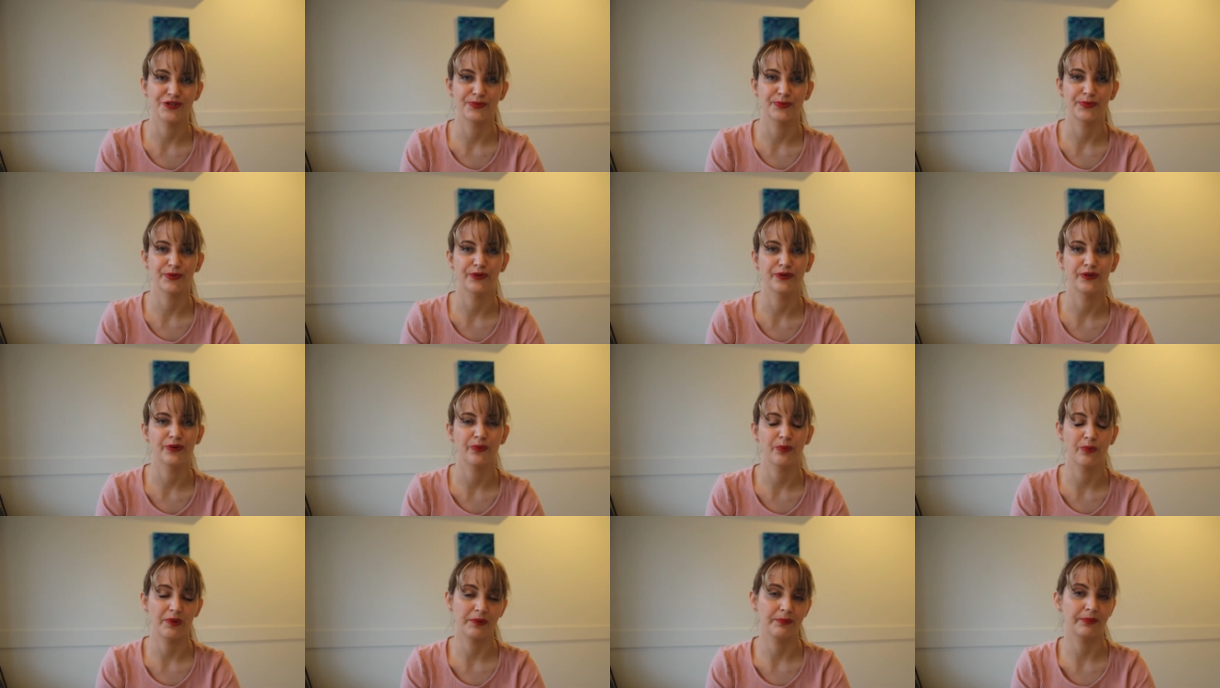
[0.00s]

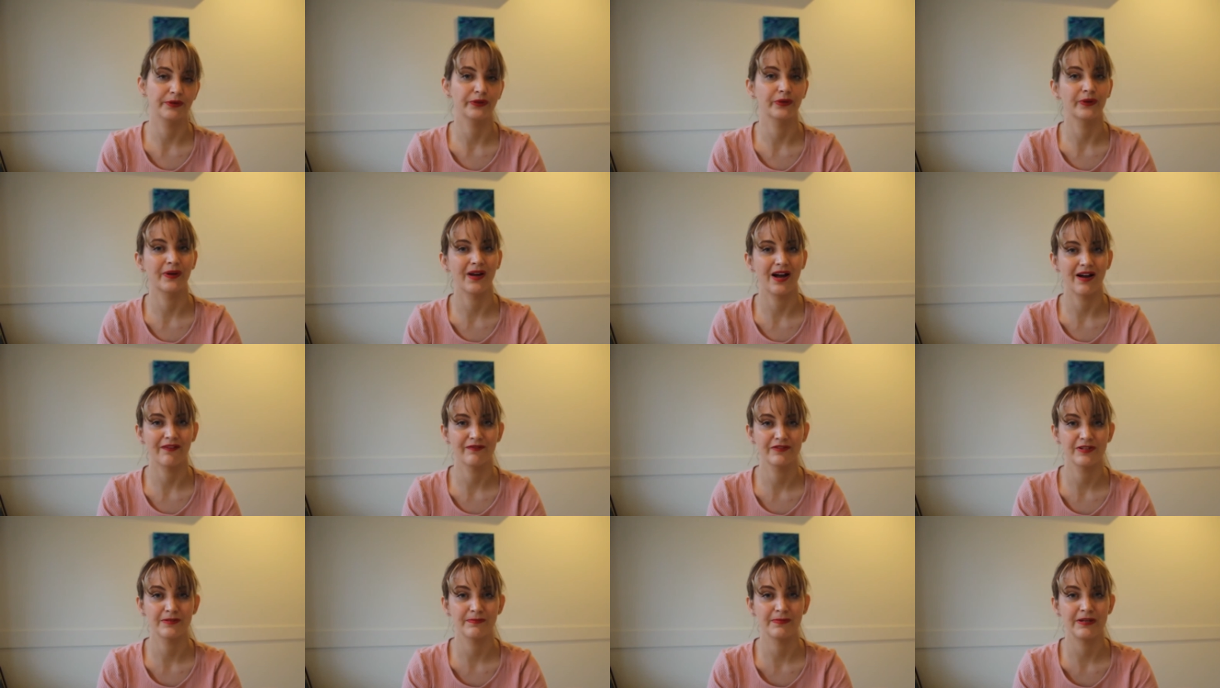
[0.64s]
ward, we would look
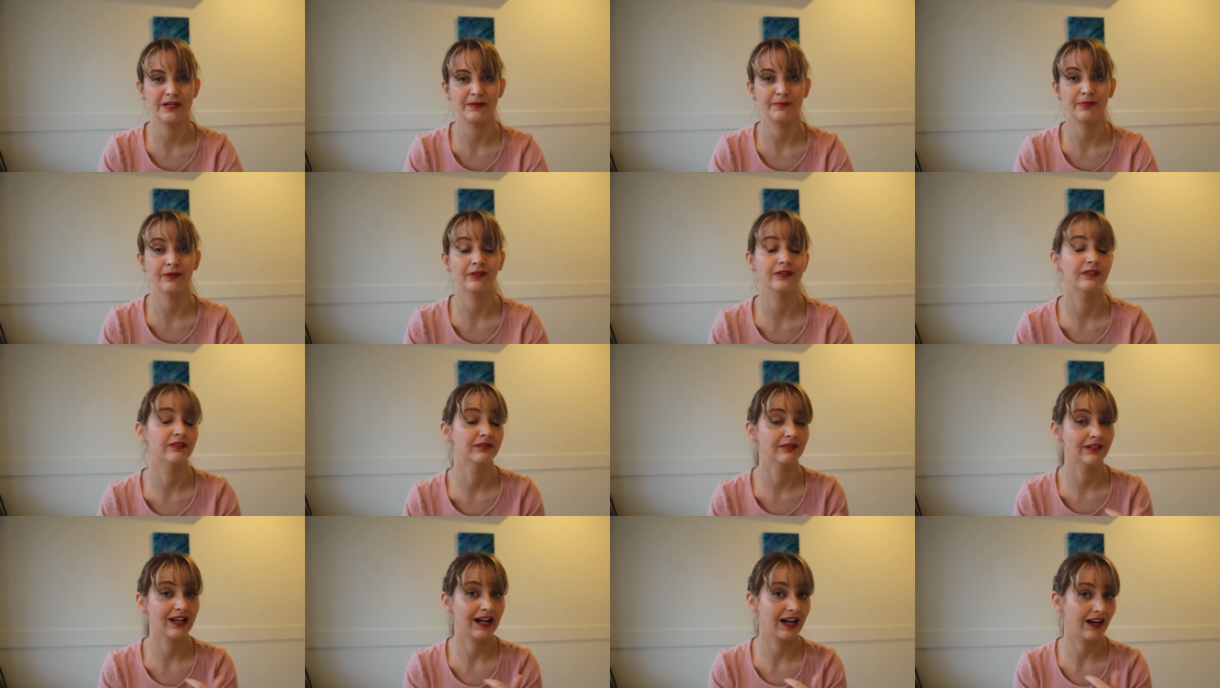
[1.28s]
after people
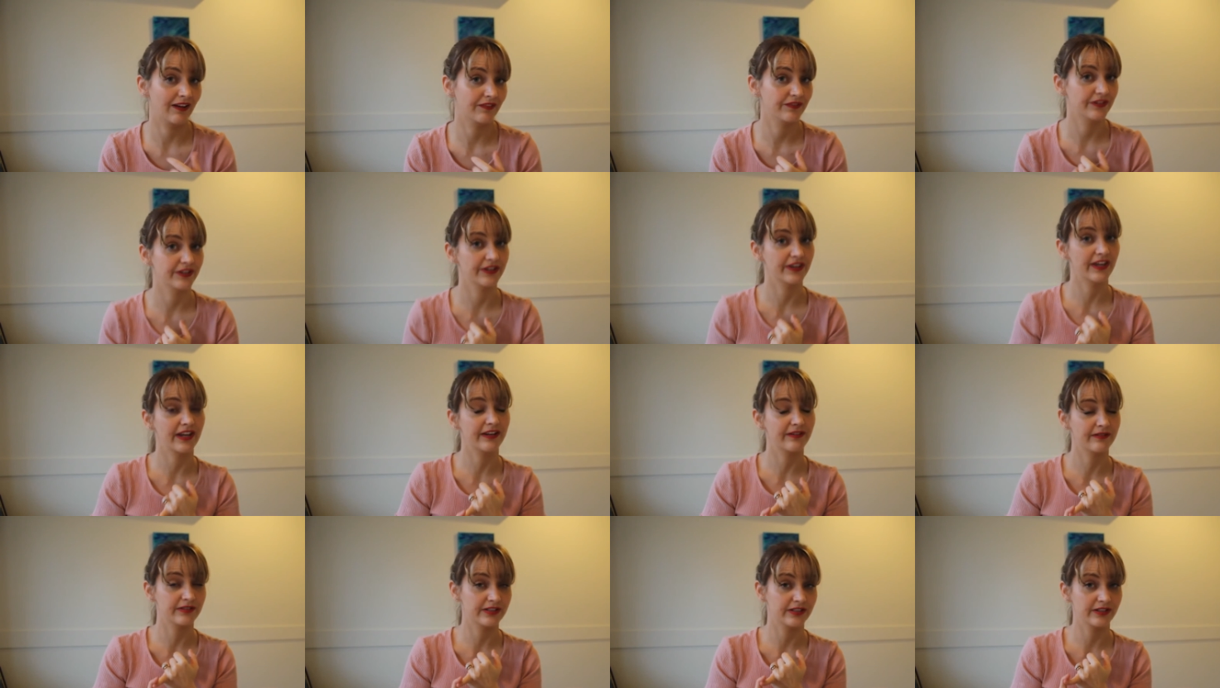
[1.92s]
after
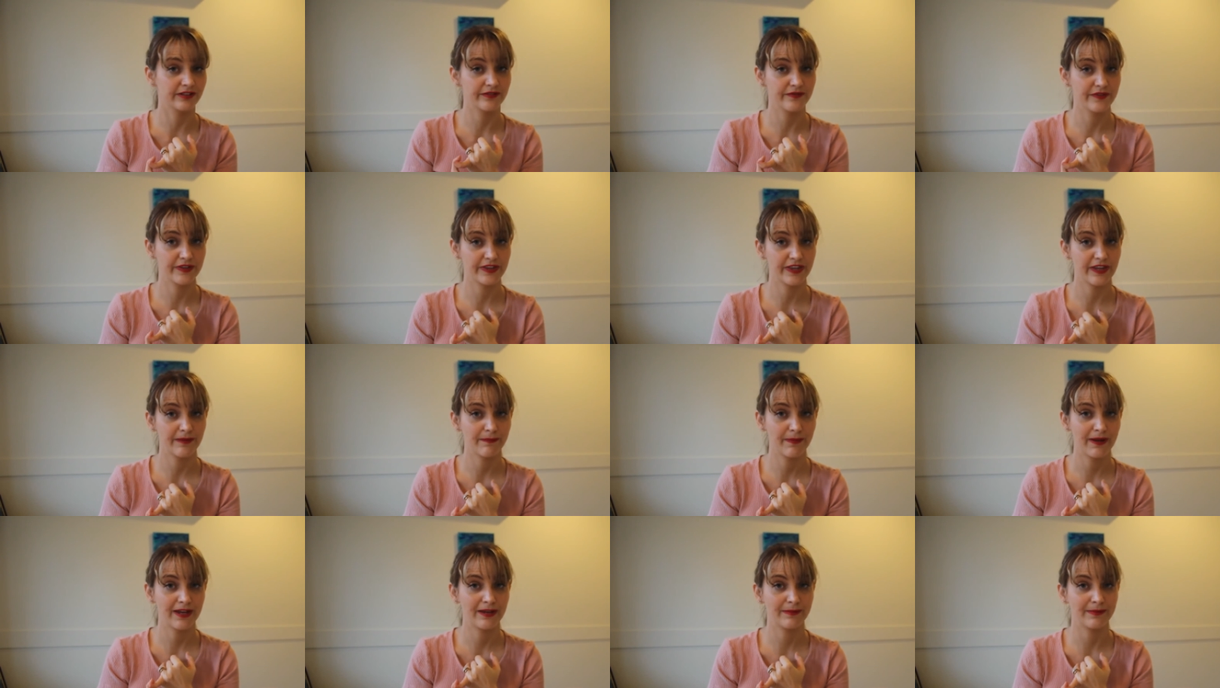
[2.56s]
they'd delivered their
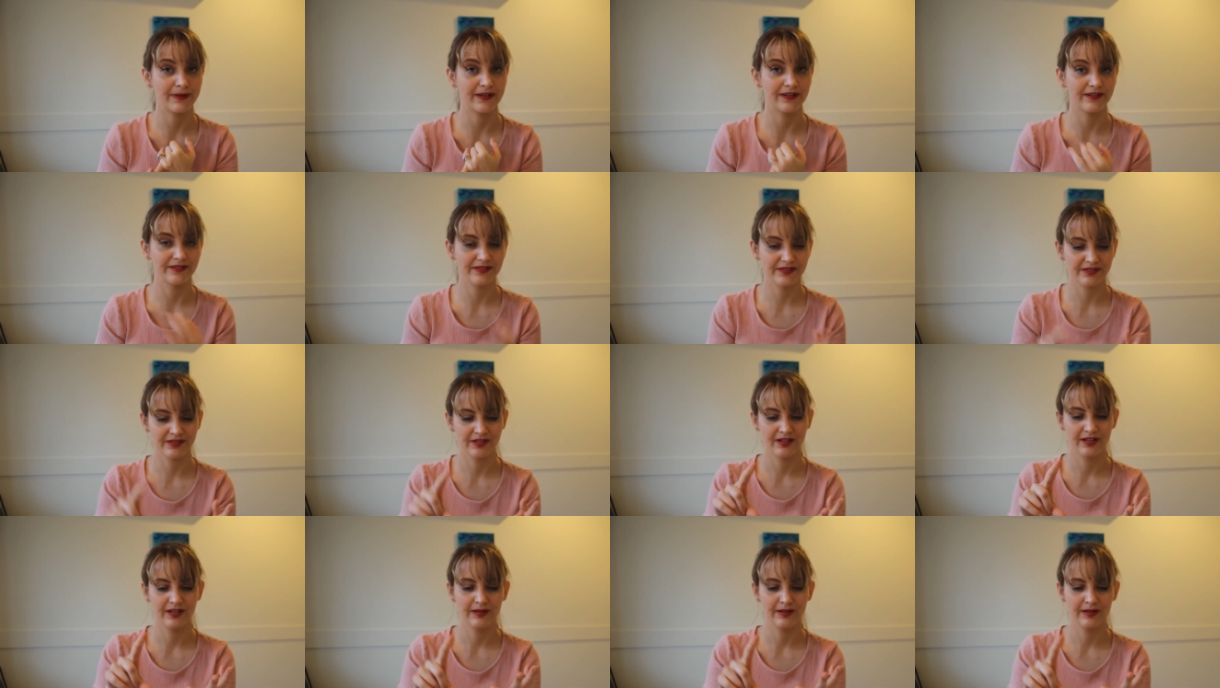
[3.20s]
babies,